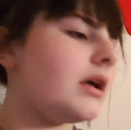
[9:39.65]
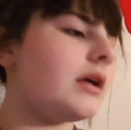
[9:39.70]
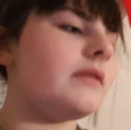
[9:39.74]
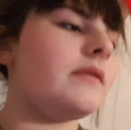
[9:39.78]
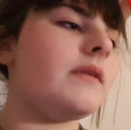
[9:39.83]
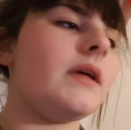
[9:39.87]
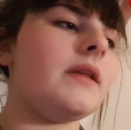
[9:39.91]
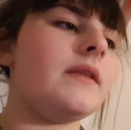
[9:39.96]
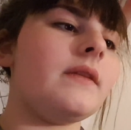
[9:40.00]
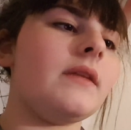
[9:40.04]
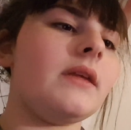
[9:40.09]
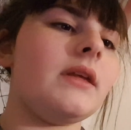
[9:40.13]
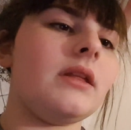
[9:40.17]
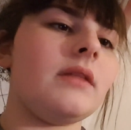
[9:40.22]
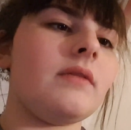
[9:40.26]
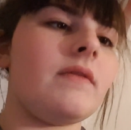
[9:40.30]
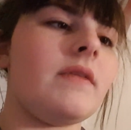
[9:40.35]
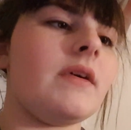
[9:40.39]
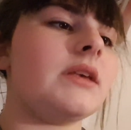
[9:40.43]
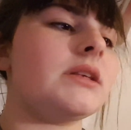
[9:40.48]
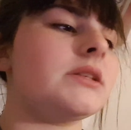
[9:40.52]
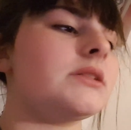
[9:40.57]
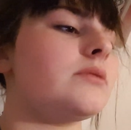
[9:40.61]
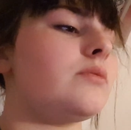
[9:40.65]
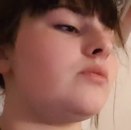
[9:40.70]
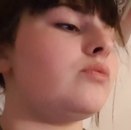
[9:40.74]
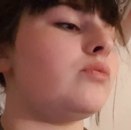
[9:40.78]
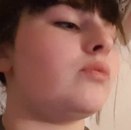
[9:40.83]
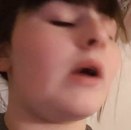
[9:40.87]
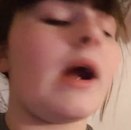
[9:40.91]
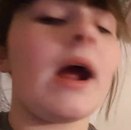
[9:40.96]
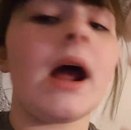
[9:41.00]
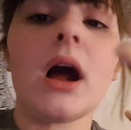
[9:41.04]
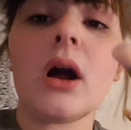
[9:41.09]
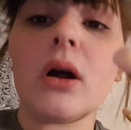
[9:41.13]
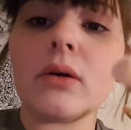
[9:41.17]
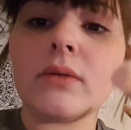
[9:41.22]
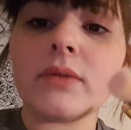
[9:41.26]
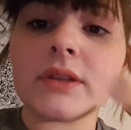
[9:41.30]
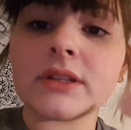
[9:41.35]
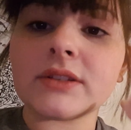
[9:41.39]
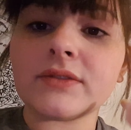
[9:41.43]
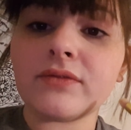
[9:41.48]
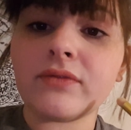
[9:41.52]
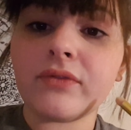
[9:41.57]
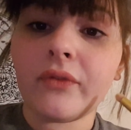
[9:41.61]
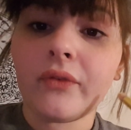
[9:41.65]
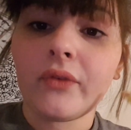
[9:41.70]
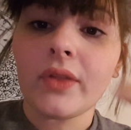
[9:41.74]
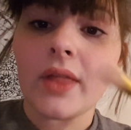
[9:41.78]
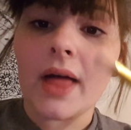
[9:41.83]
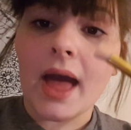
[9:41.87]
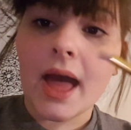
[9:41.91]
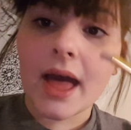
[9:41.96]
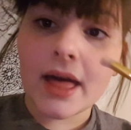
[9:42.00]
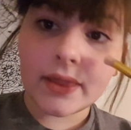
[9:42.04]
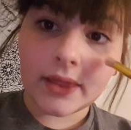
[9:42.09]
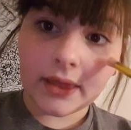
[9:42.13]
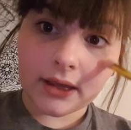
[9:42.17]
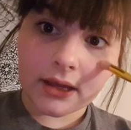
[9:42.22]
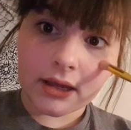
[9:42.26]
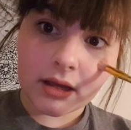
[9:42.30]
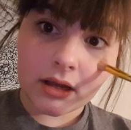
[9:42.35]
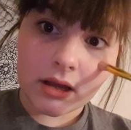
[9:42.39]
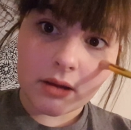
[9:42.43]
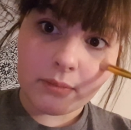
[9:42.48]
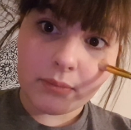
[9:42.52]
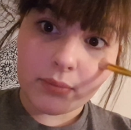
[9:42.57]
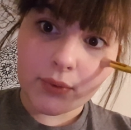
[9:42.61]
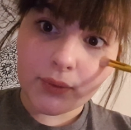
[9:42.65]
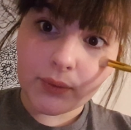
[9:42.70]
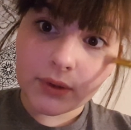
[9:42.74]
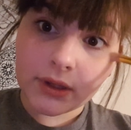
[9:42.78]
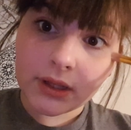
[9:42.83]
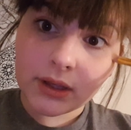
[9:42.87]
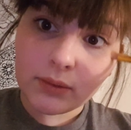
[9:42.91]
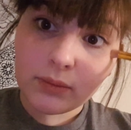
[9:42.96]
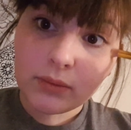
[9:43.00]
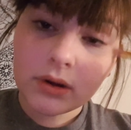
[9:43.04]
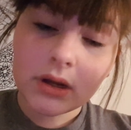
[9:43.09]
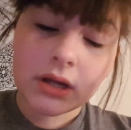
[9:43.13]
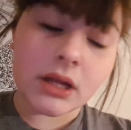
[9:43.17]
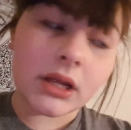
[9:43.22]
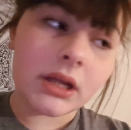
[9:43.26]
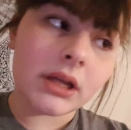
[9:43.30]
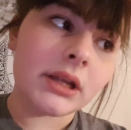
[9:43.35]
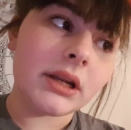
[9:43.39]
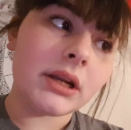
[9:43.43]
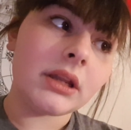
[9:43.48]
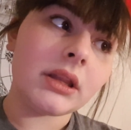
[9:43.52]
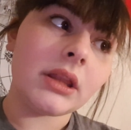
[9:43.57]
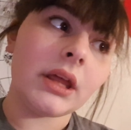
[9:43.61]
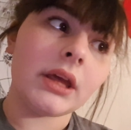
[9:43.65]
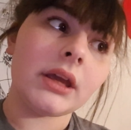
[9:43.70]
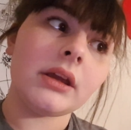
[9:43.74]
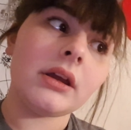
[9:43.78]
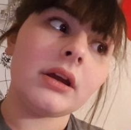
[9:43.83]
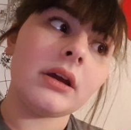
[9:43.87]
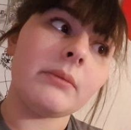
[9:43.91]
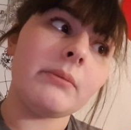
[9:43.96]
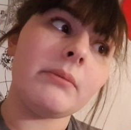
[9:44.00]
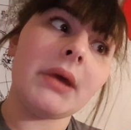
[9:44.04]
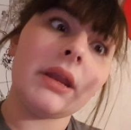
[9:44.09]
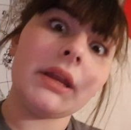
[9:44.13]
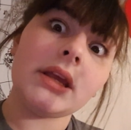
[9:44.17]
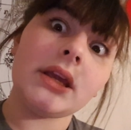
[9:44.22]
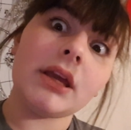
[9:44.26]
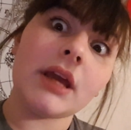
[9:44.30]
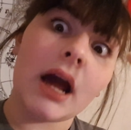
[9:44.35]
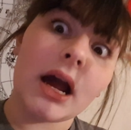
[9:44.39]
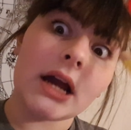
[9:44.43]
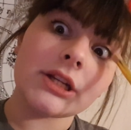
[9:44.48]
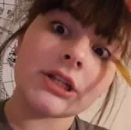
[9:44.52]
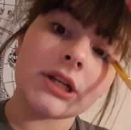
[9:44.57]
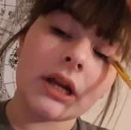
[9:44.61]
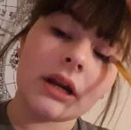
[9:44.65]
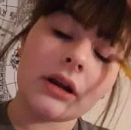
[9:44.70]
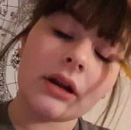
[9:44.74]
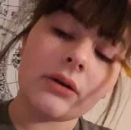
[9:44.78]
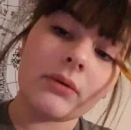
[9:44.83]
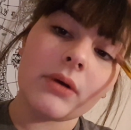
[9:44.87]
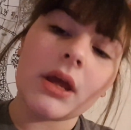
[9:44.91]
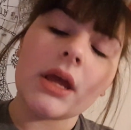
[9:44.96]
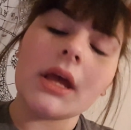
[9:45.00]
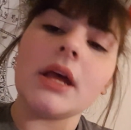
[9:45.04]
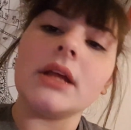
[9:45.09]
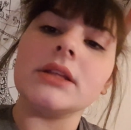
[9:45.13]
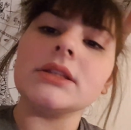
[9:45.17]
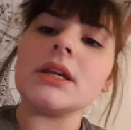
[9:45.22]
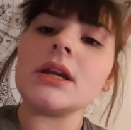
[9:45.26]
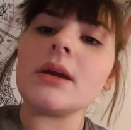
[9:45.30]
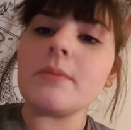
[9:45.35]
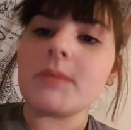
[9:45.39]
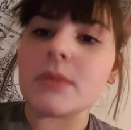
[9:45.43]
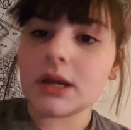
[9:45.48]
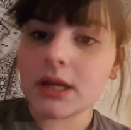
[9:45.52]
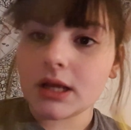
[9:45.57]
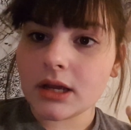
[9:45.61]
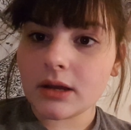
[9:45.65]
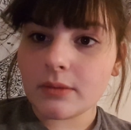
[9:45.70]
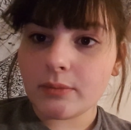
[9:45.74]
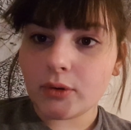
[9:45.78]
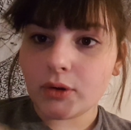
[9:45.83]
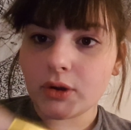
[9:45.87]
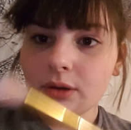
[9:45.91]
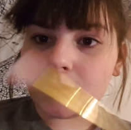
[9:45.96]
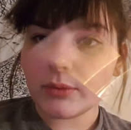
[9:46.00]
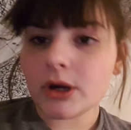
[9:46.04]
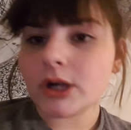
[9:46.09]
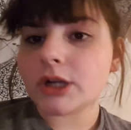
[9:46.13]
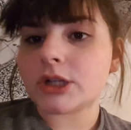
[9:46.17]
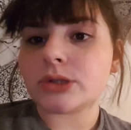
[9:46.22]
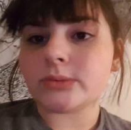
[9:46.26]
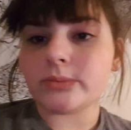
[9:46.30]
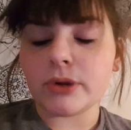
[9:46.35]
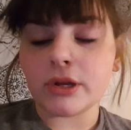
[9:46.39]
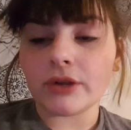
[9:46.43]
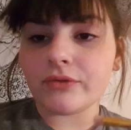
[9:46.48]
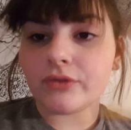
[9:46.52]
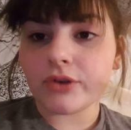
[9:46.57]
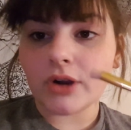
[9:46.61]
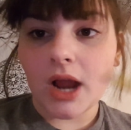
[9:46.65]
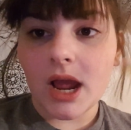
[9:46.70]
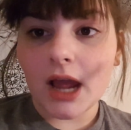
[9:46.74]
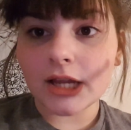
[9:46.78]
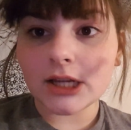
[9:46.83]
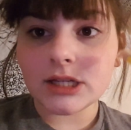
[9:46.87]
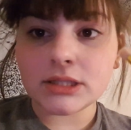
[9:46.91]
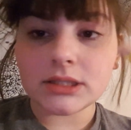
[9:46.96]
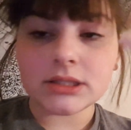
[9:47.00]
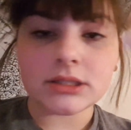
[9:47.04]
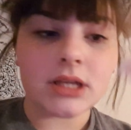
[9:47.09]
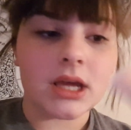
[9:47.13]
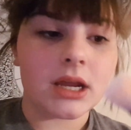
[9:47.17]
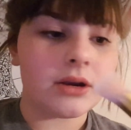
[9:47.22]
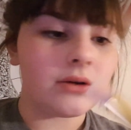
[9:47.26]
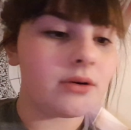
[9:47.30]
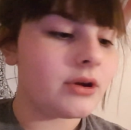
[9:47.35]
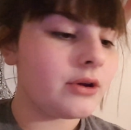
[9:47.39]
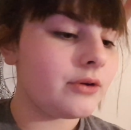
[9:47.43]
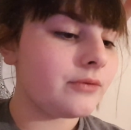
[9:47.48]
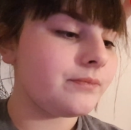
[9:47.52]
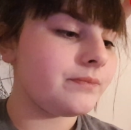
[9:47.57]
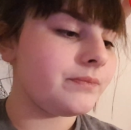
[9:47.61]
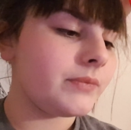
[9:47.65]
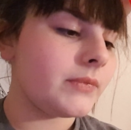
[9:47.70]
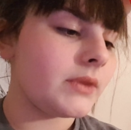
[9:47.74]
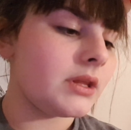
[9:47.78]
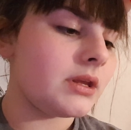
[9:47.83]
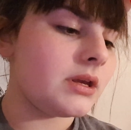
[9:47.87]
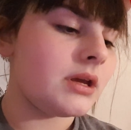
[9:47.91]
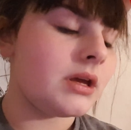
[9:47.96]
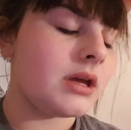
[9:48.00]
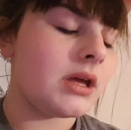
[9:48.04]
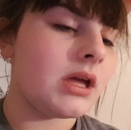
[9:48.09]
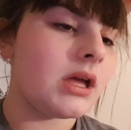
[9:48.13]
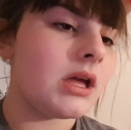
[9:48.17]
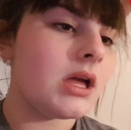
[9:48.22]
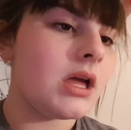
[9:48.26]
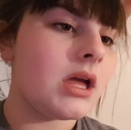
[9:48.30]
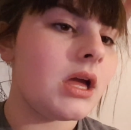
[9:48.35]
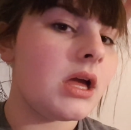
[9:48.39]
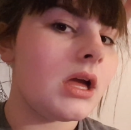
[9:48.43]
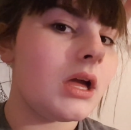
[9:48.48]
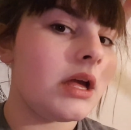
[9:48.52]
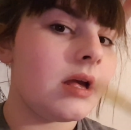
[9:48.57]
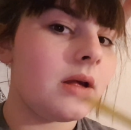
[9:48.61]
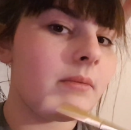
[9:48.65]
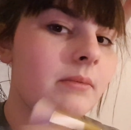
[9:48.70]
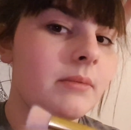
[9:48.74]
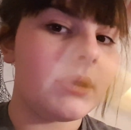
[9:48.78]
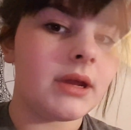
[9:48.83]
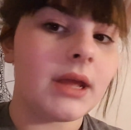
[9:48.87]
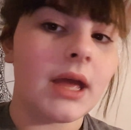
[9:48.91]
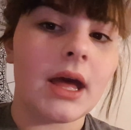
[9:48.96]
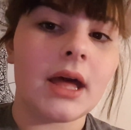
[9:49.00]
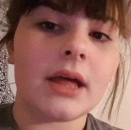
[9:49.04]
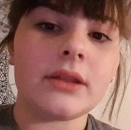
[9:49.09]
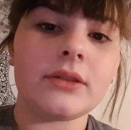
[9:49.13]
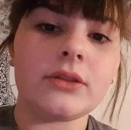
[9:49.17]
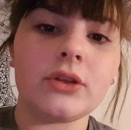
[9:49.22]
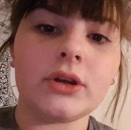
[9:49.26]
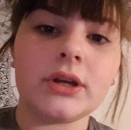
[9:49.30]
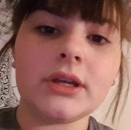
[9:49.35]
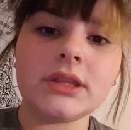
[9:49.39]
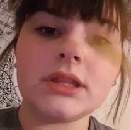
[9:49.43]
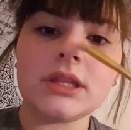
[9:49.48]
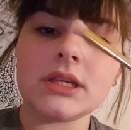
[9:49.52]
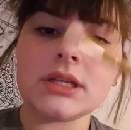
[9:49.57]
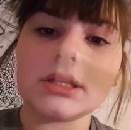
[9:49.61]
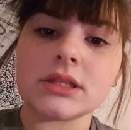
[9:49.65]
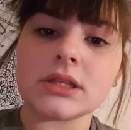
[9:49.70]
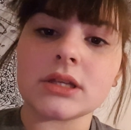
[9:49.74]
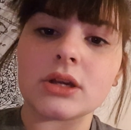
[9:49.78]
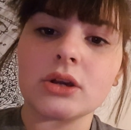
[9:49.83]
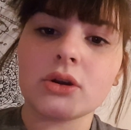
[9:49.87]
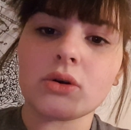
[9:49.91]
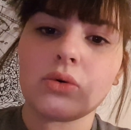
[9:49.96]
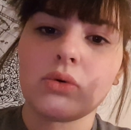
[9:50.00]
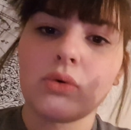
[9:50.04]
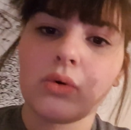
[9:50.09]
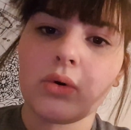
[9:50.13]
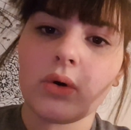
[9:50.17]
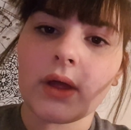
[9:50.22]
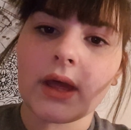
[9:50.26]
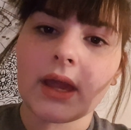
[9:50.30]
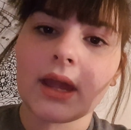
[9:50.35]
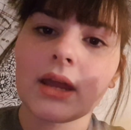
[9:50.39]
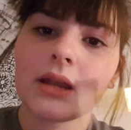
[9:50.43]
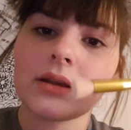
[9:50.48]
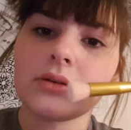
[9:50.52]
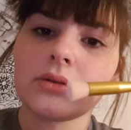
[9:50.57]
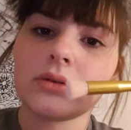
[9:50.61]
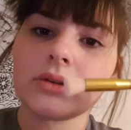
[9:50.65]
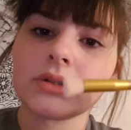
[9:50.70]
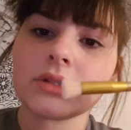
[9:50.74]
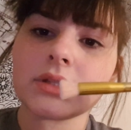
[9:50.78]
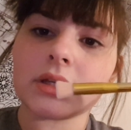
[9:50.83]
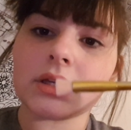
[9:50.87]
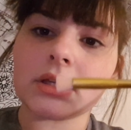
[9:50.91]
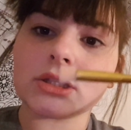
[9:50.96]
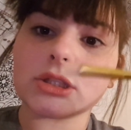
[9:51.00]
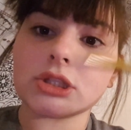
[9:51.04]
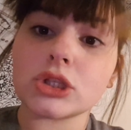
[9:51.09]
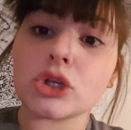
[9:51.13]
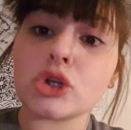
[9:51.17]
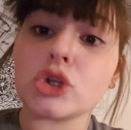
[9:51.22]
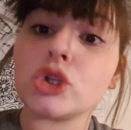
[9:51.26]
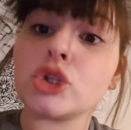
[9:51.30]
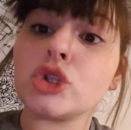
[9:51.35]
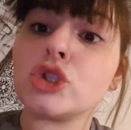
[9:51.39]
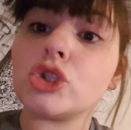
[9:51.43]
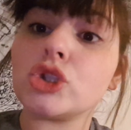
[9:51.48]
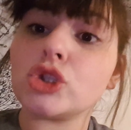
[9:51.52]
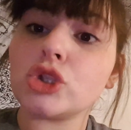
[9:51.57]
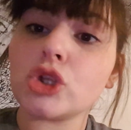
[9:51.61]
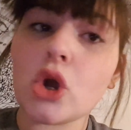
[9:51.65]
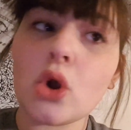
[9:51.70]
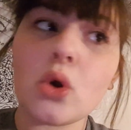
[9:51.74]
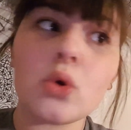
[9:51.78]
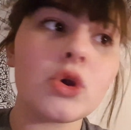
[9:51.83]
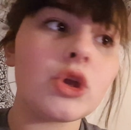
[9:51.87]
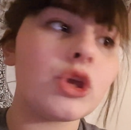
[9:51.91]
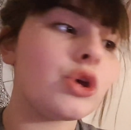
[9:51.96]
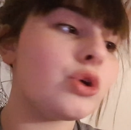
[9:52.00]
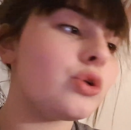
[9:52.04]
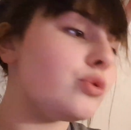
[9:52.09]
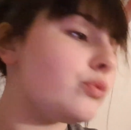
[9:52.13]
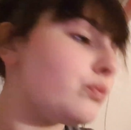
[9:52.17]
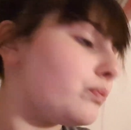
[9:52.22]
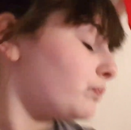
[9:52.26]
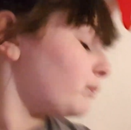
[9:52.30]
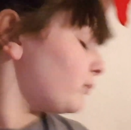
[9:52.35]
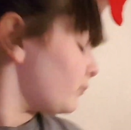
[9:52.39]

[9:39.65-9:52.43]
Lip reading: and then this flat like kabuki one, like mini eyeshadow. It's like a mini kabuki brush, but for eyes, I don't know. But yeah, look at these cool handles. Like, it's so cute.